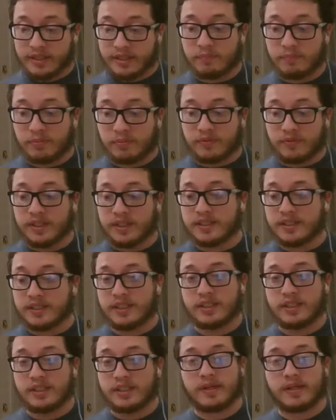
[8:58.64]
the simple
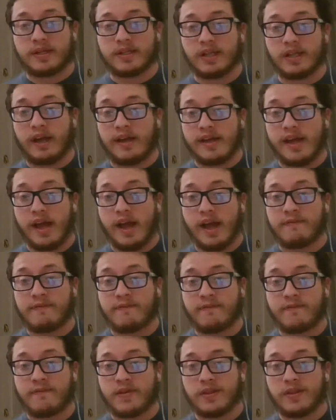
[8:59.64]
reason is because
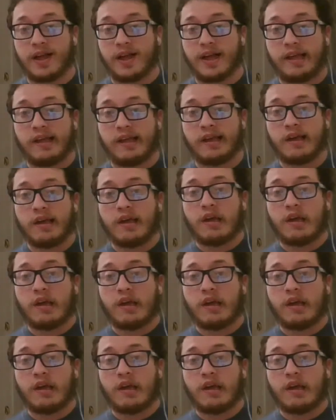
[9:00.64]
I feel like